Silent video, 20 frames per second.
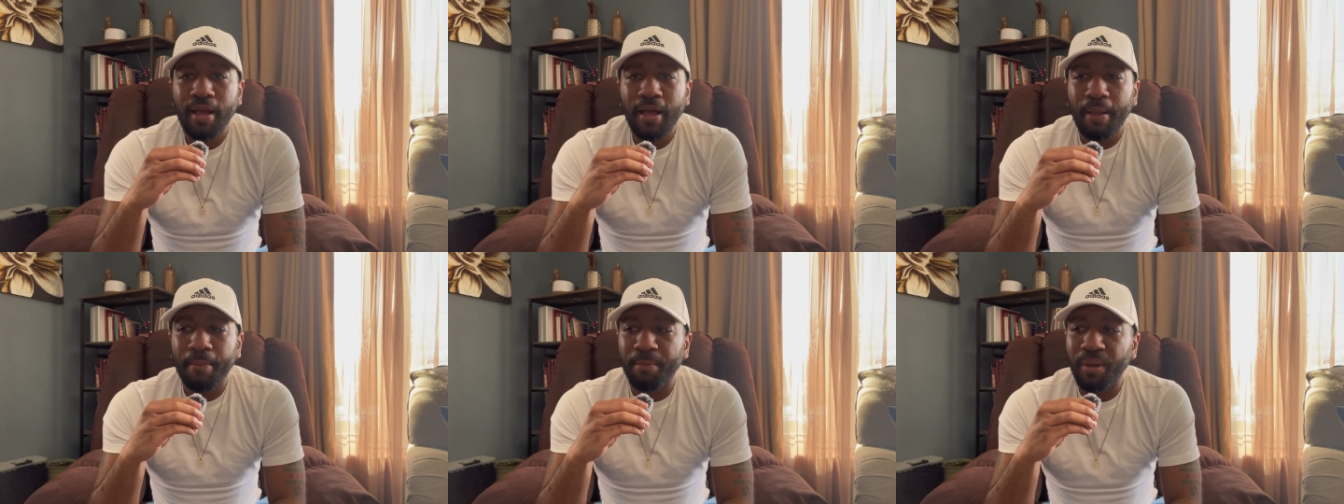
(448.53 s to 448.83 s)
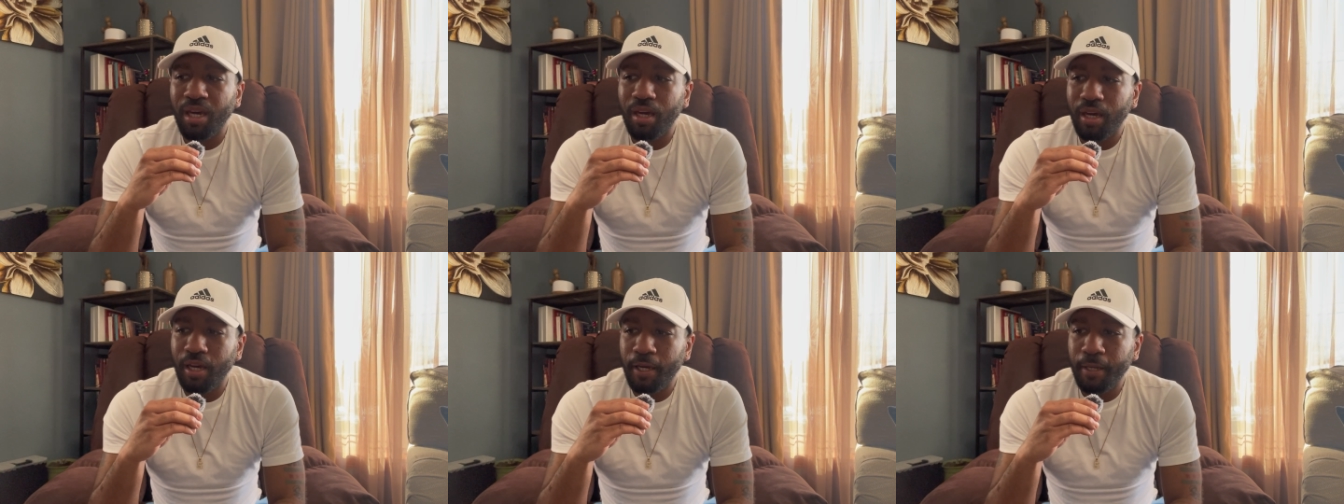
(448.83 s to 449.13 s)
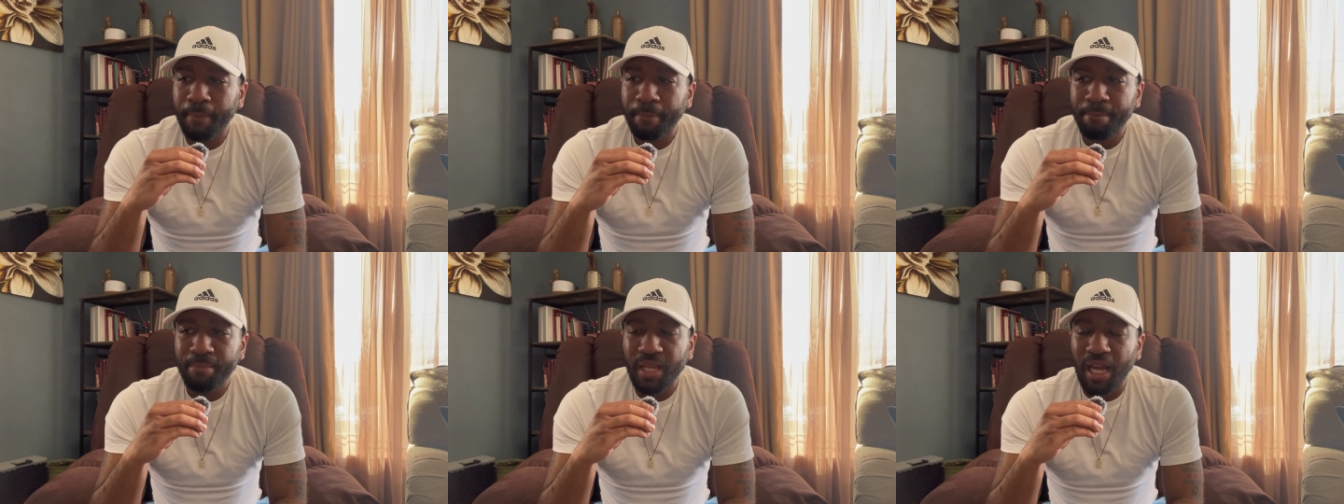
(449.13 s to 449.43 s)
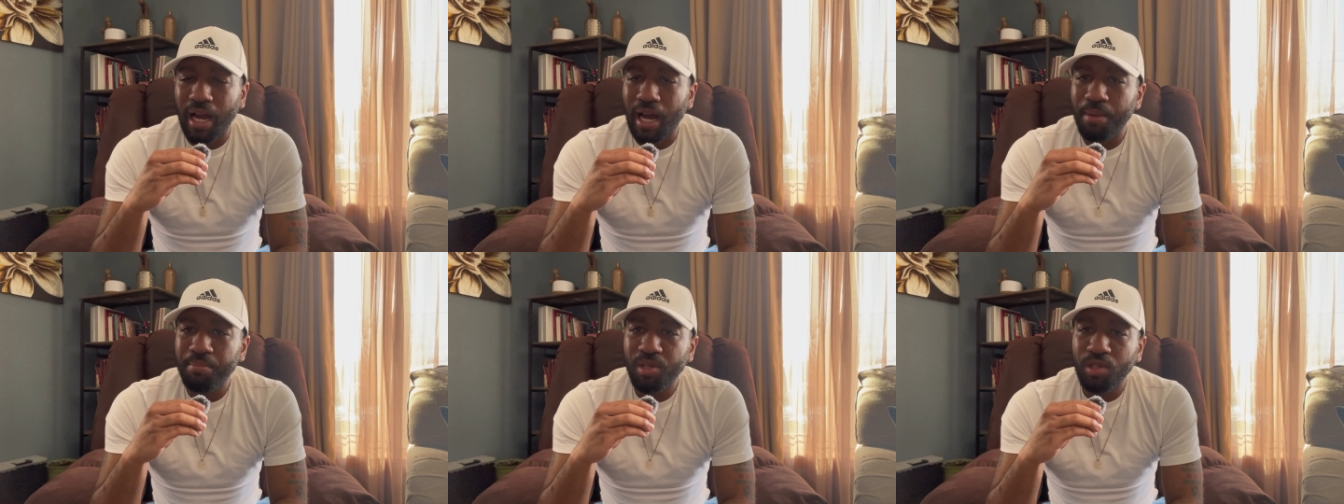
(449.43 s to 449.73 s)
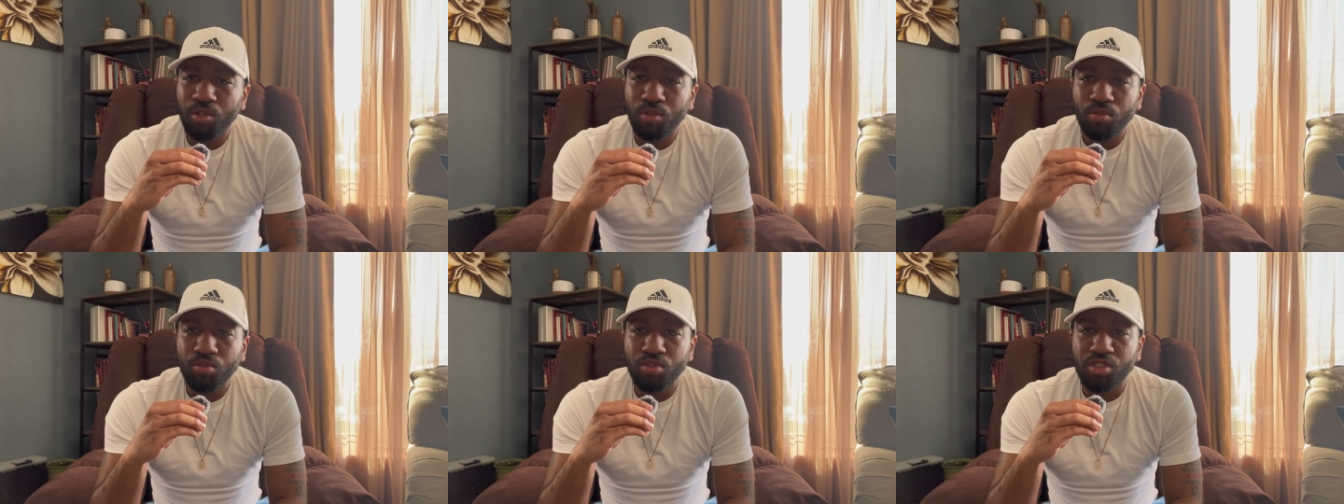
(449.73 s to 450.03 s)
man, I've been
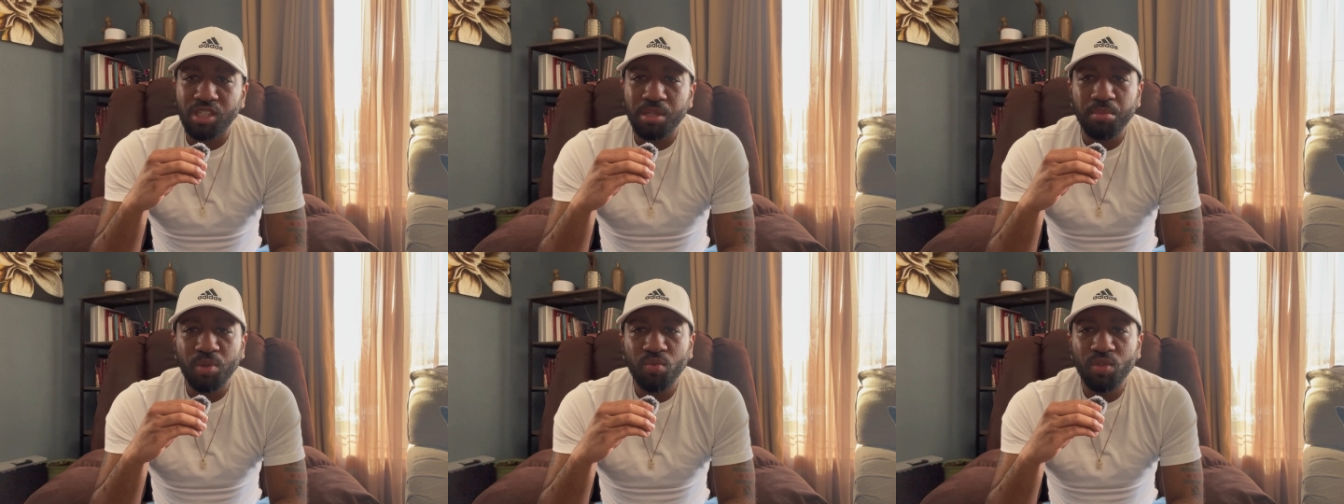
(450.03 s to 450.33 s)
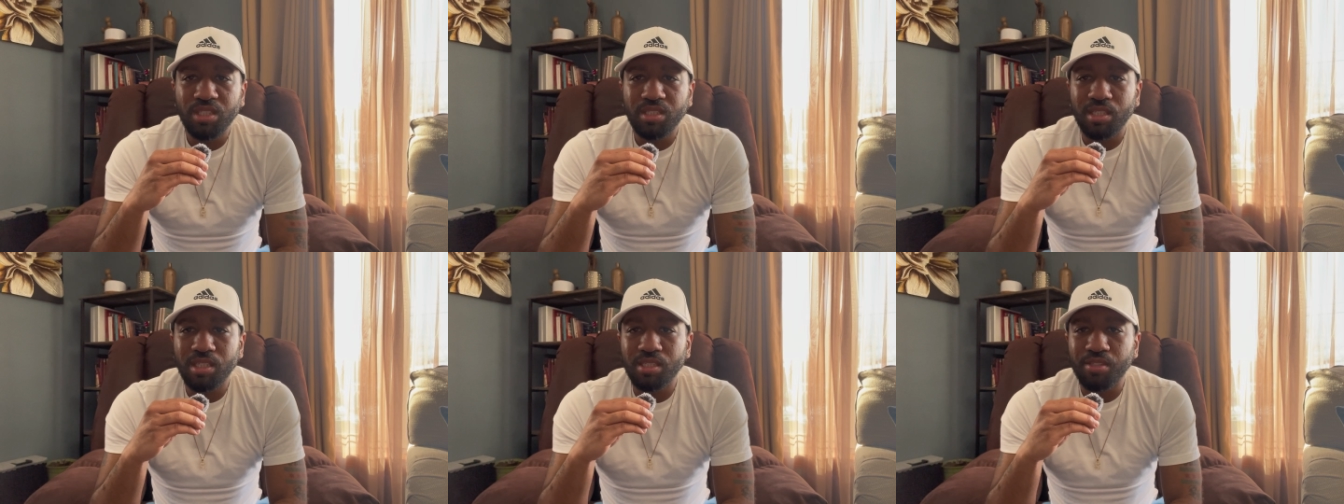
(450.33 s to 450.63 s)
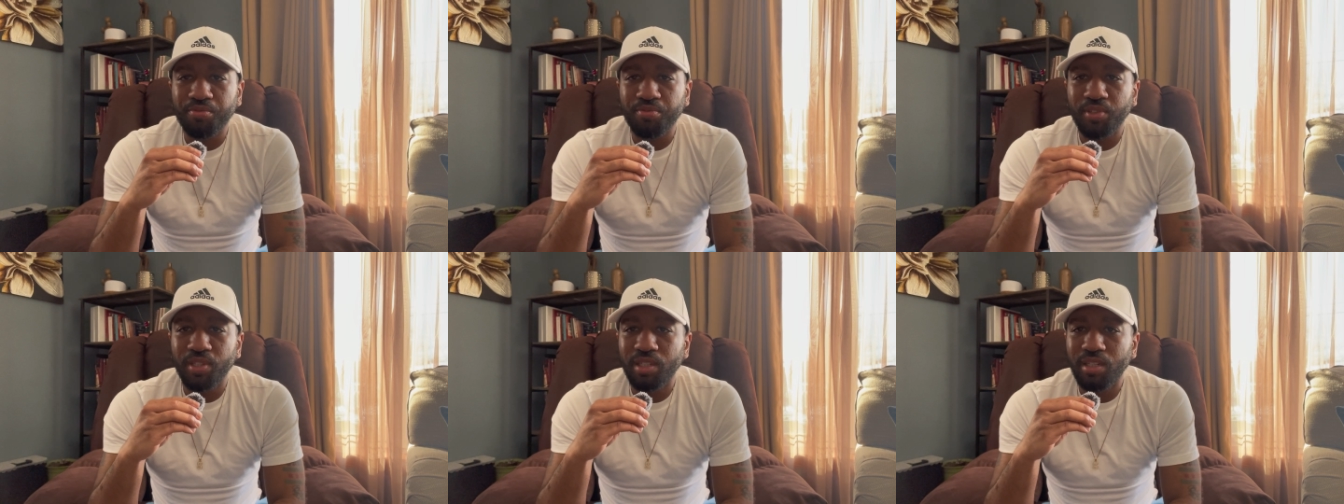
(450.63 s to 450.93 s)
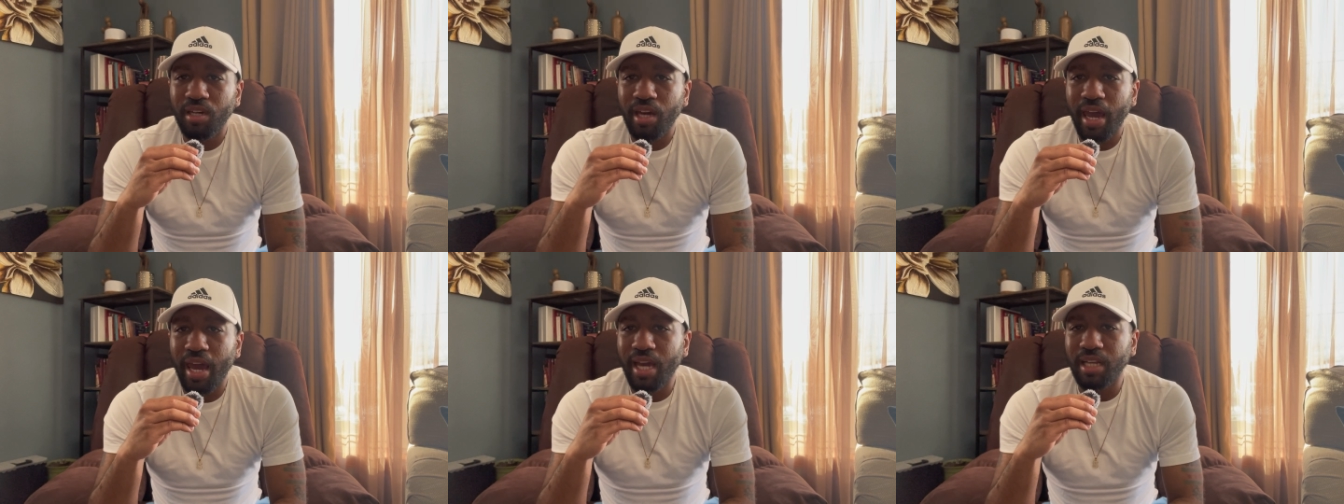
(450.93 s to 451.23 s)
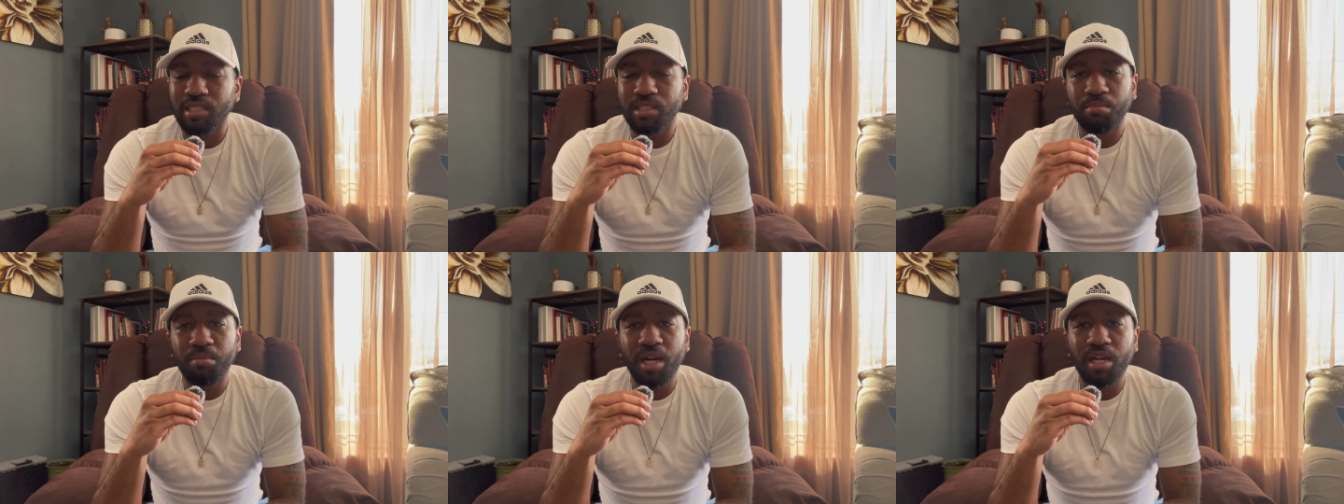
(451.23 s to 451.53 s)
on semen retention for
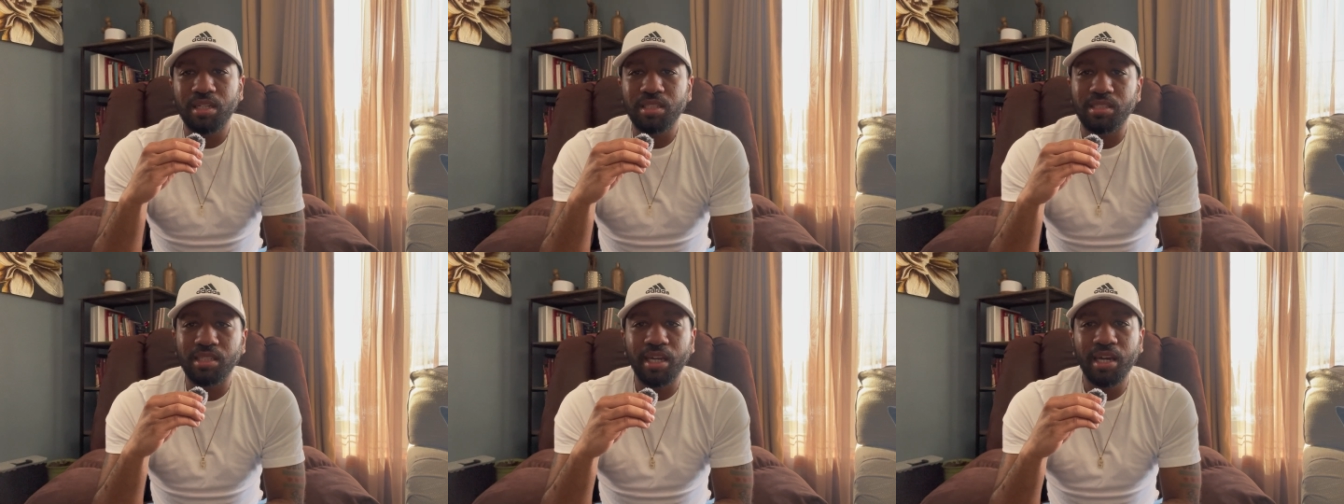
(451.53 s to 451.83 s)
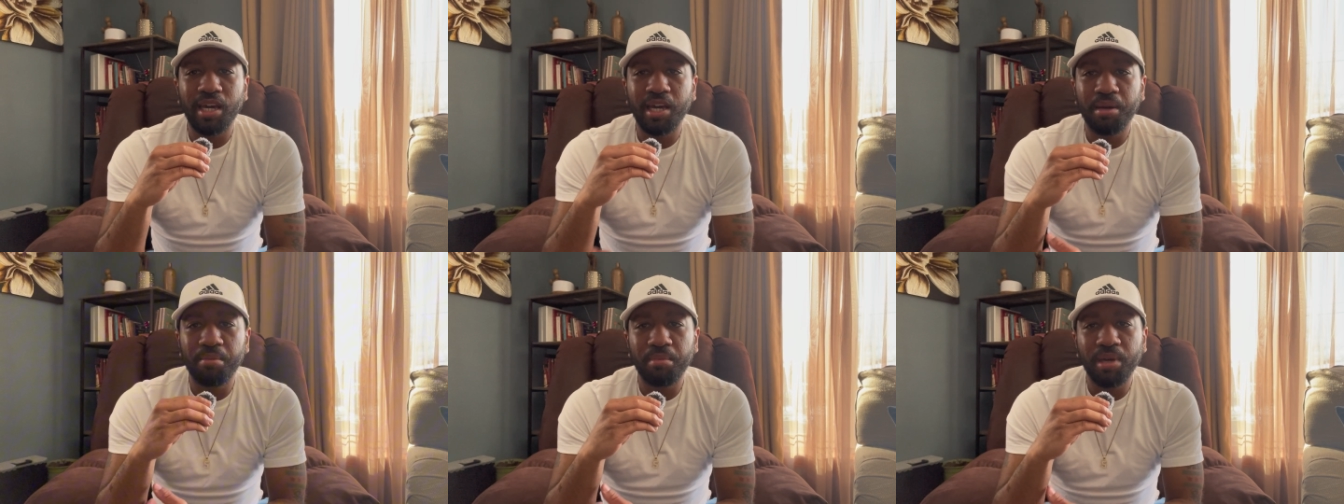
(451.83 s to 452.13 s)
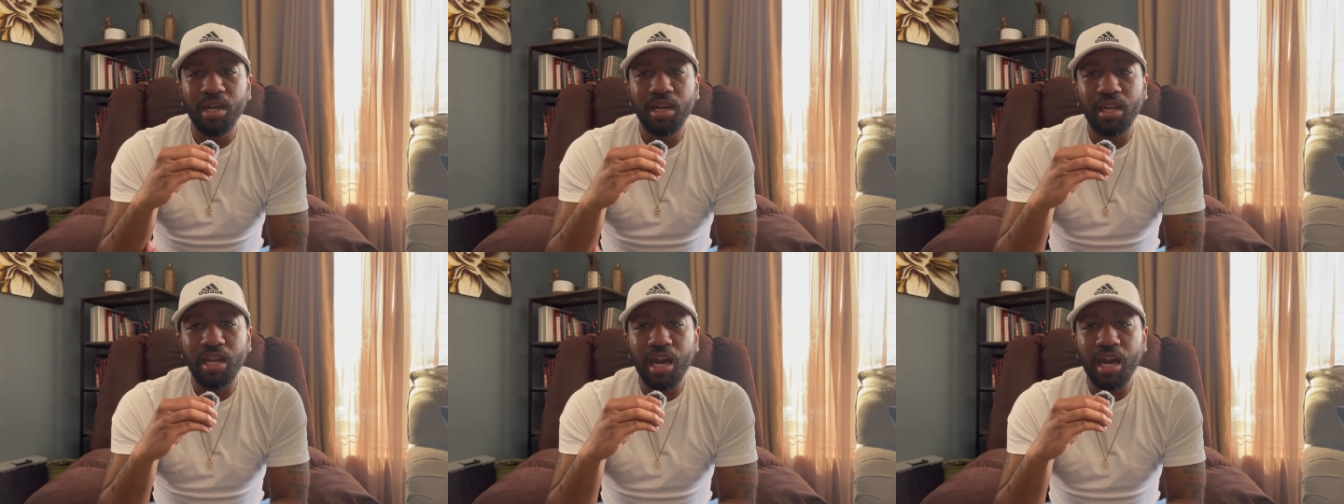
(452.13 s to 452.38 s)
X amount of time, man.